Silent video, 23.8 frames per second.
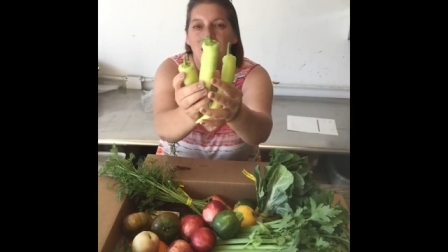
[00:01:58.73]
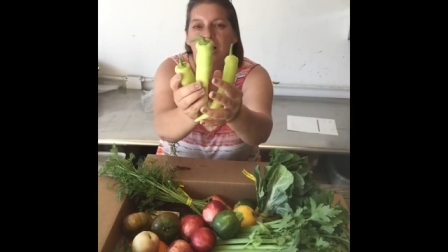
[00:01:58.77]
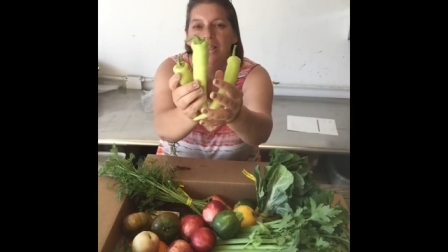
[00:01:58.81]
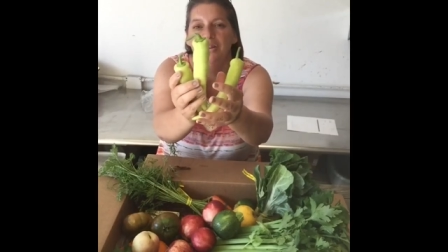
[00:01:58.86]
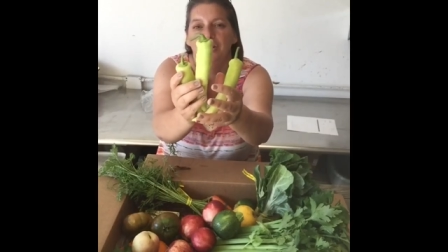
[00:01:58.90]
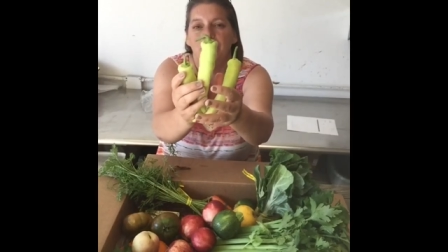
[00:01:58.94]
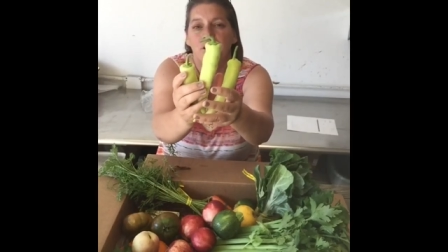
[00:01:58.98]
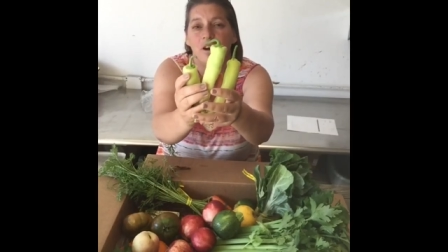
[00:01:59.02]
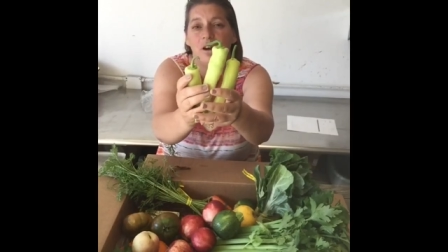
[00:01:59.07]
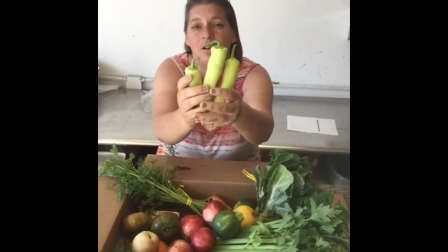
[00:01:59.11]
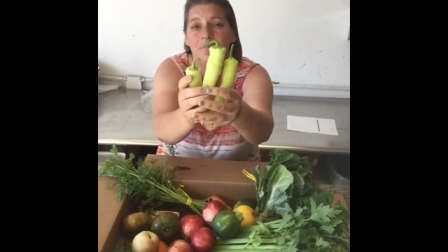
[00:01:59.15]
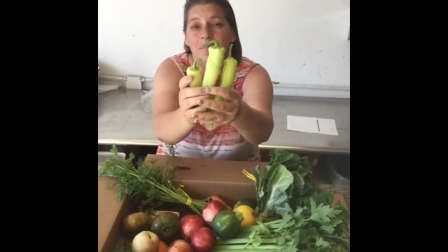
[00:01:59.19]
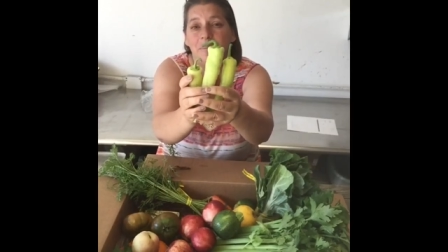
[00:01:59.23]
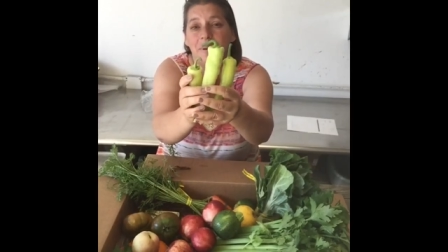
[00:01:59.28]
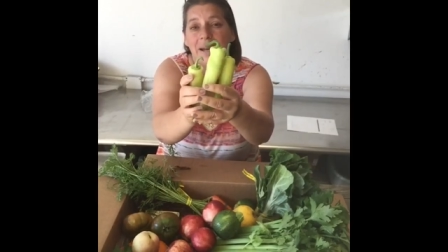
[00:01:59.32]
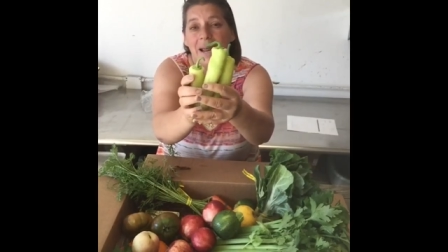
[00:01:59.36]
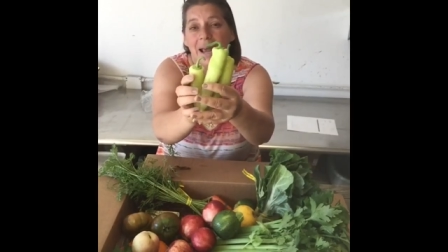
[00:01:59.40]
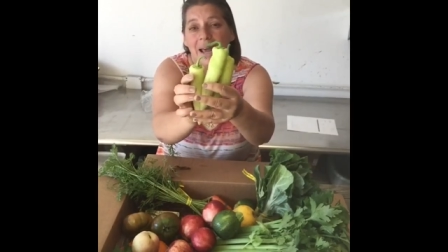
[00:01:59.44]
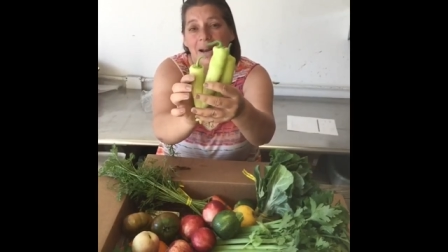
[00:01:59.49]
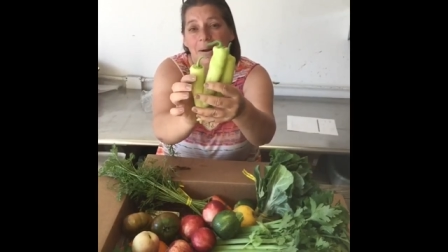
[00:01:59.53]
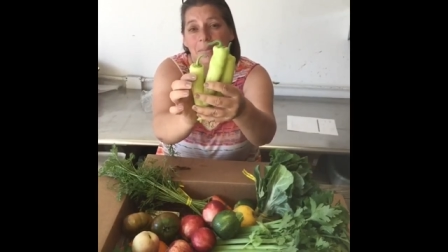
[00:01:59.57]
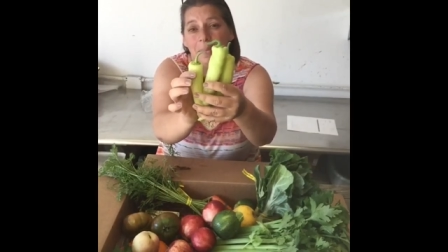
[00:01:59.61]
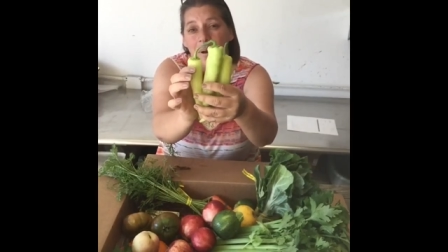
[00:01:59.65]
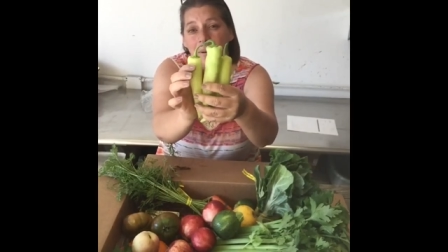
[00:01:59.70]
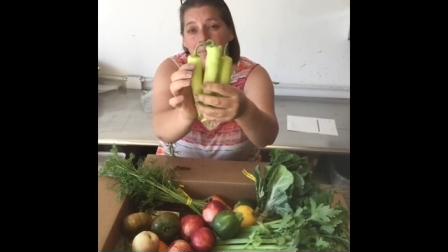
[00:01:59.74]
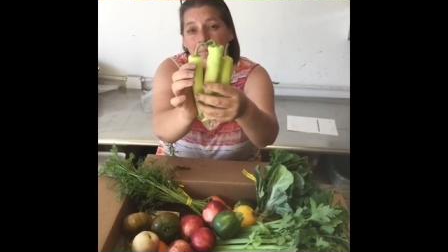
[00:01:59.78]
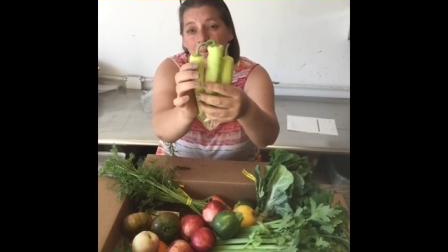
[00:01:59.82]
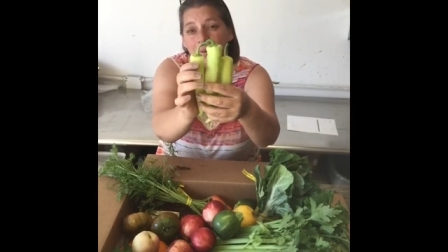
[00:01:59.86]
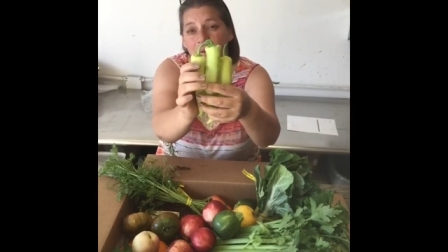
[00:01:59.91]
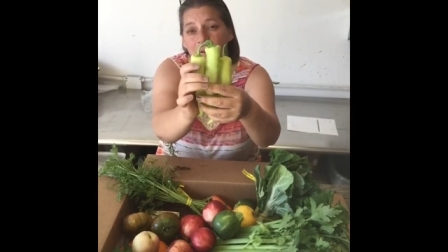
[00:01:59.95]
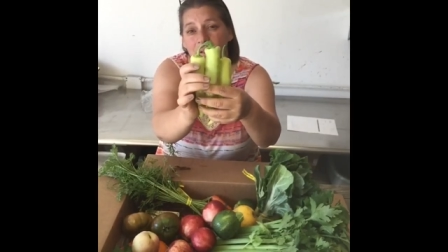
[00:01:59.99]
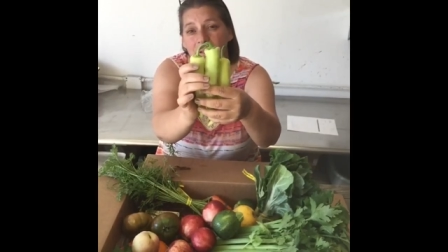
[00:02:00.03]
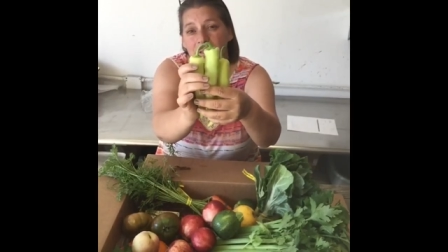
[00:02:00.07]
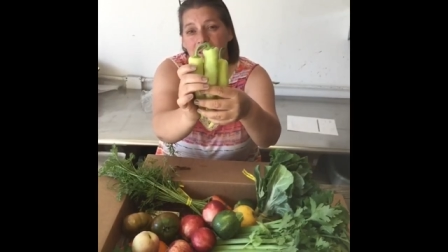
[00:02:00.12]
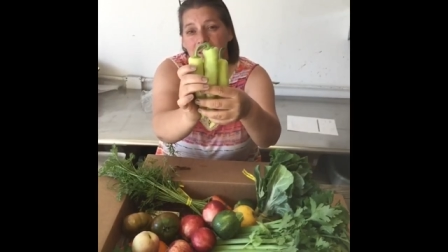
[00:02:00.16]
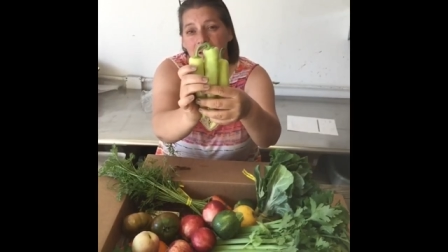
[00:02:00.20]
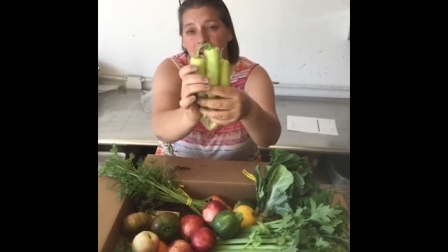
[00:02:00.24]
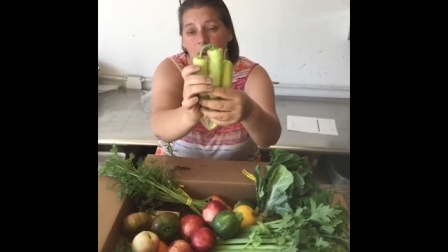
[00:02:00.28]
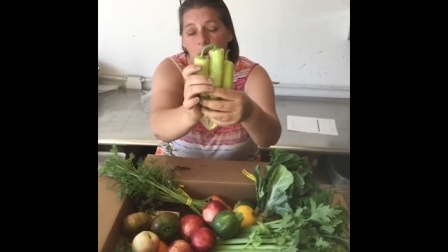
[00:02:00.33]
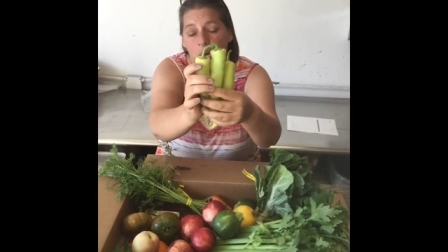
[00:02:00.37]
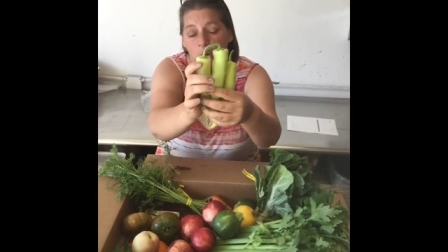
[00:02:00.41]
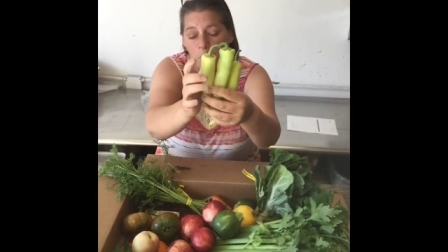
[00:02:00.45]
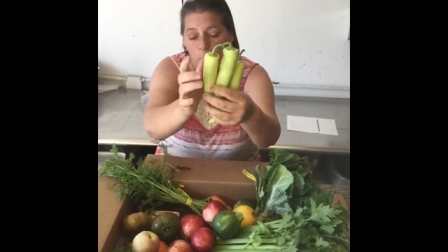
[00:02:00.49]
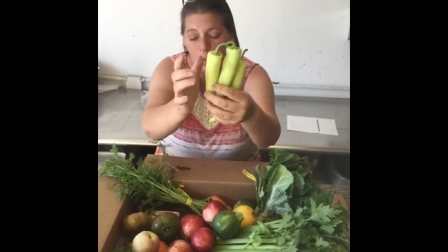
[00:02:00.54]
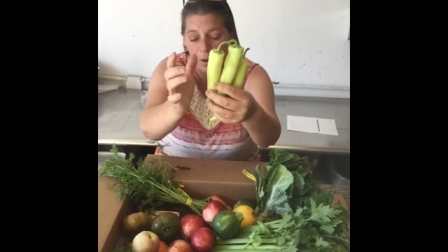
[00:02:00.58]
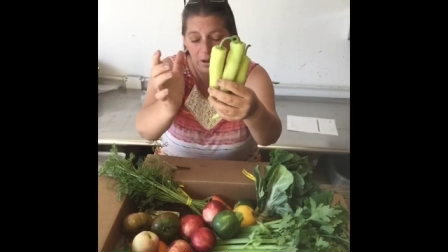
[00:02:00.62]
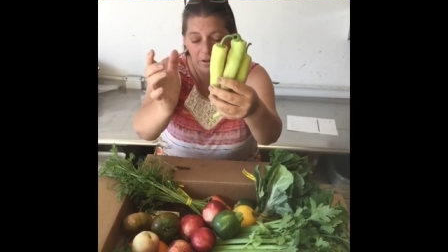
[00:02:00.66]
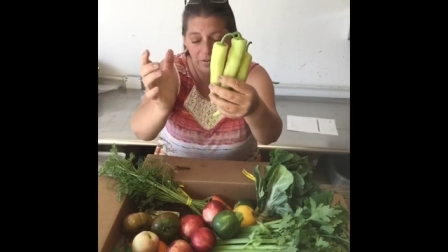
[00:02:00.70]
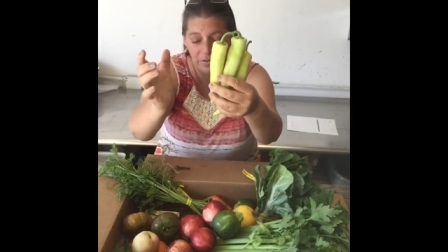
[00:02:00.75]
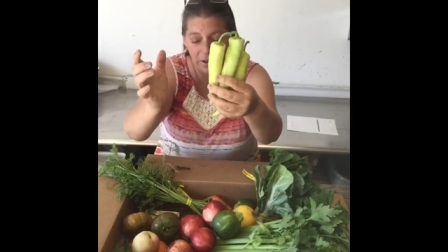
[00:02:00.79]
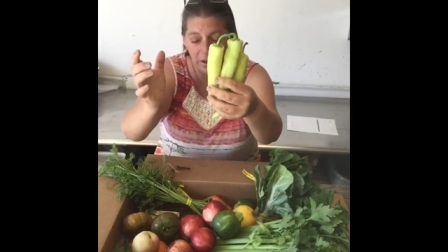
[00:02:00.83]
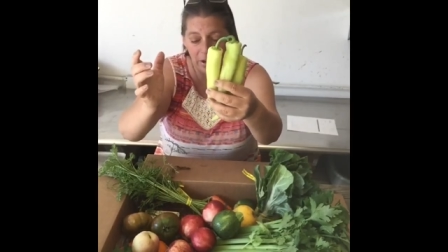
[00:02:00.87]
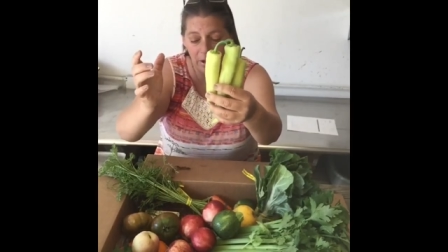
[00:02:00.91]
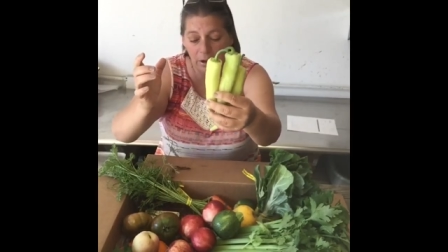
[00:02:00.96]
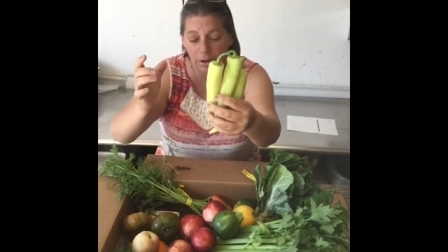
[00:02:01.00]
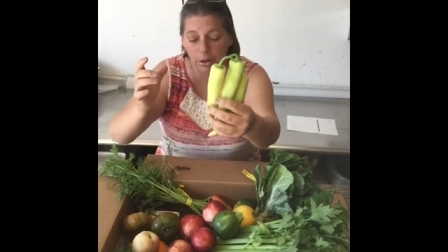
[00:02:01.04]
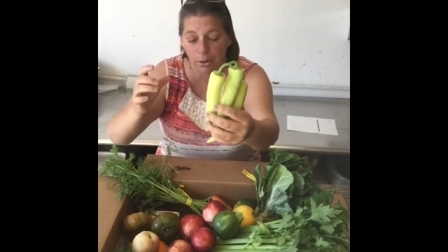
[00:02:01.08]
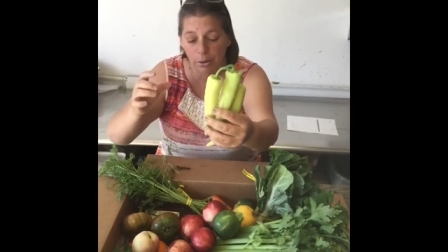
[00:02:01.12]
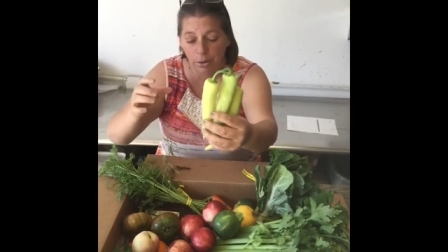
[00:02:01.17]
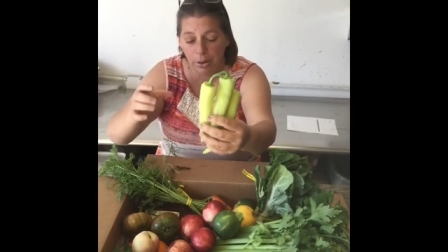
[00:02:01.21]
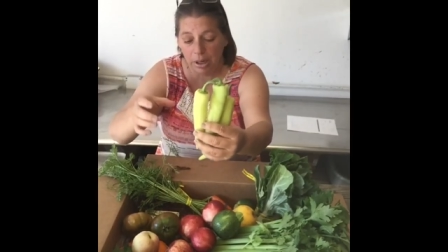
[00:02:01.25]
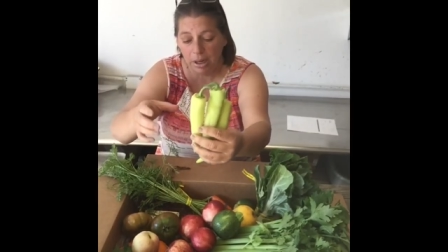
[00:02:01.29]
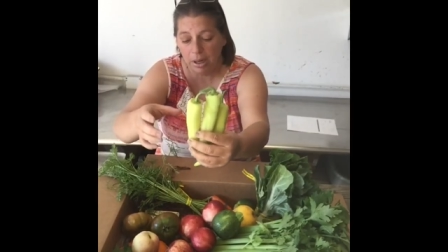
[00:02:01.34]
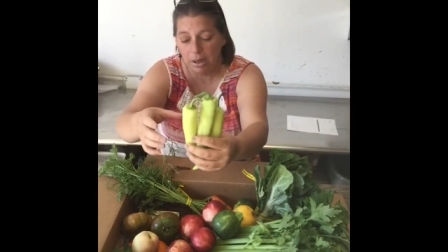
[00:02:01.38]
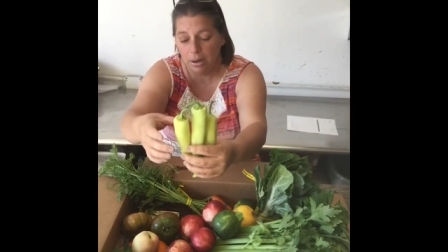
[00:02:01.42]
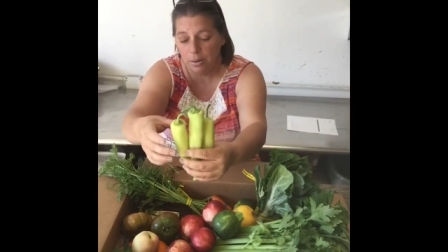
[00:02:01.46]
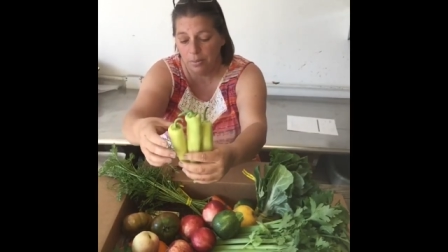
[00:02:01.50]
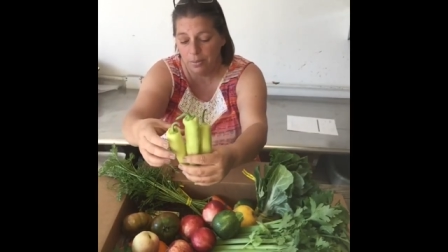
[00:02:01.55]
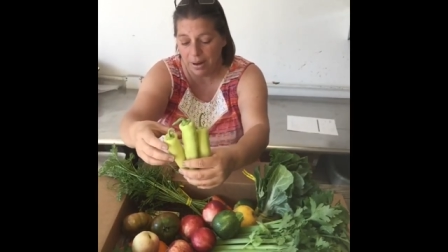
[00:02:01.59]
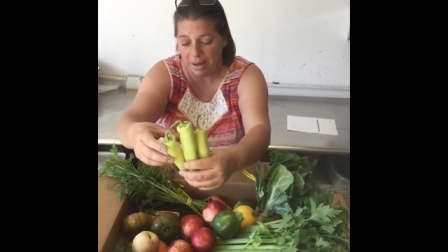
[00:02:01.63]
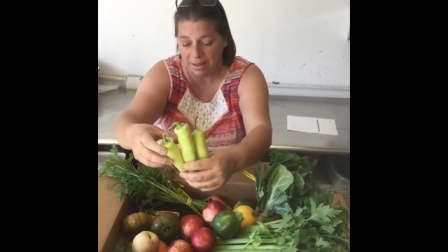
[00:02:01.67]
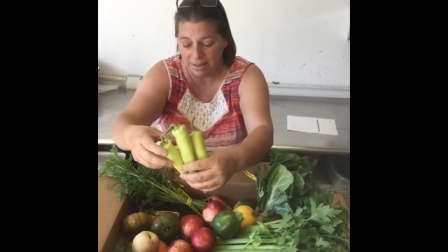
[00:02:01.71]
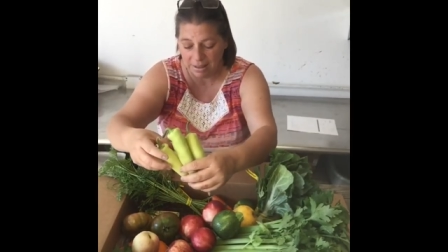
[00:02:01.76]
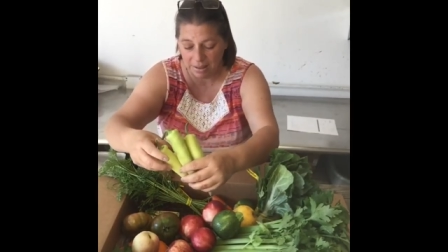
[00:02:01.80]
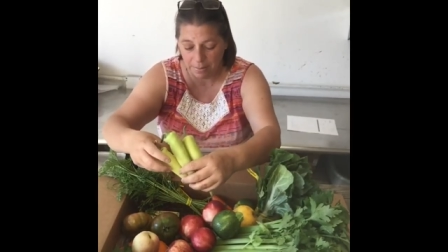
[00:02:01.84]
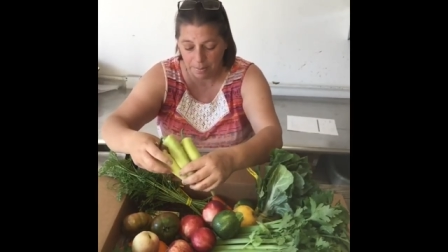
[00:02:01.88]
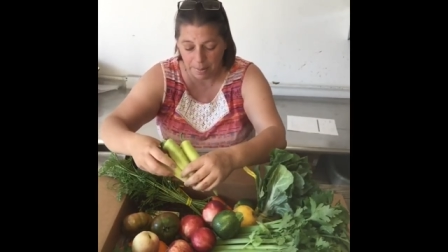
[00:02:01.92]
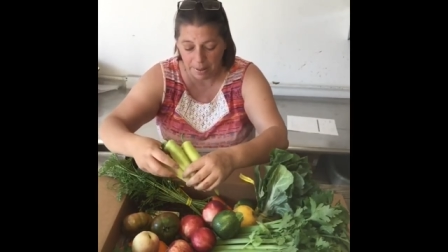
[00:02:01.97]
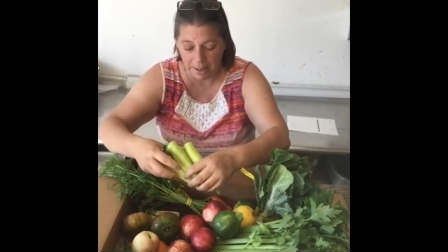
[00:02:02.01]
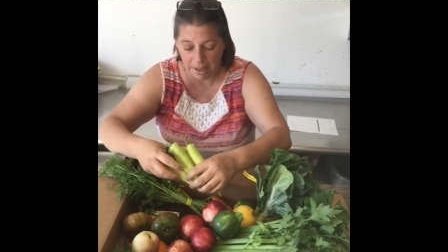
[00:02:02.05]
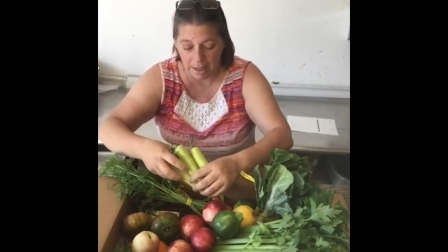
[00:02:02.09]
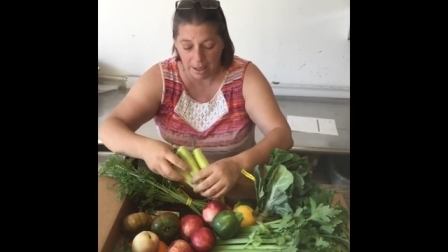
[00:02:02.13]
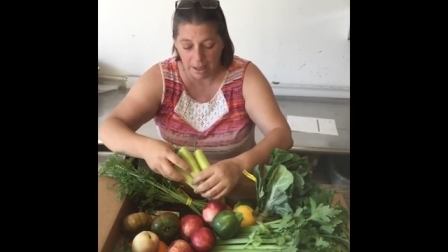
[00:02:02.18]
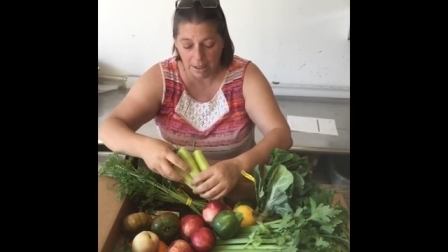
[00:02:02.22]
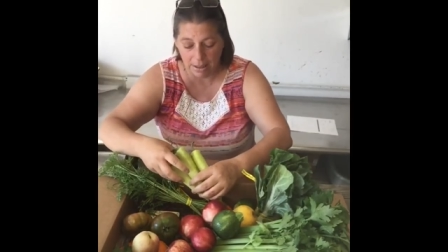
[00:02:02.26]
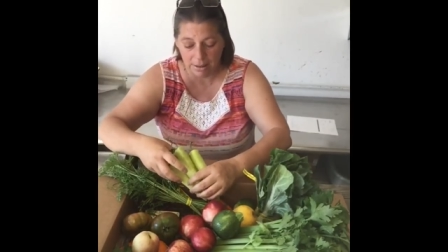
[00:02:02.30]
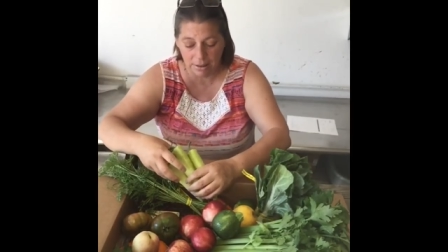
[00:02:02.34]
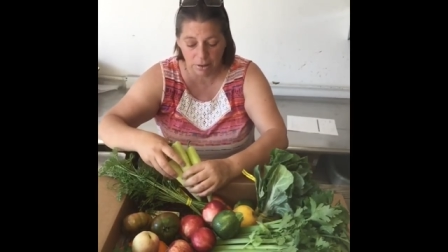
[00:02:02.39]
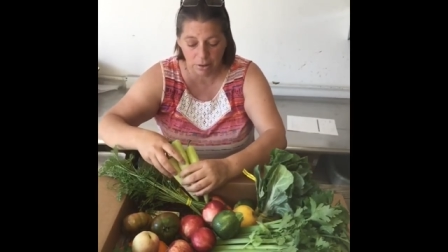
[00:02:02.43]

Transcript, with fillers: They're called banana peppers. We've included a recipe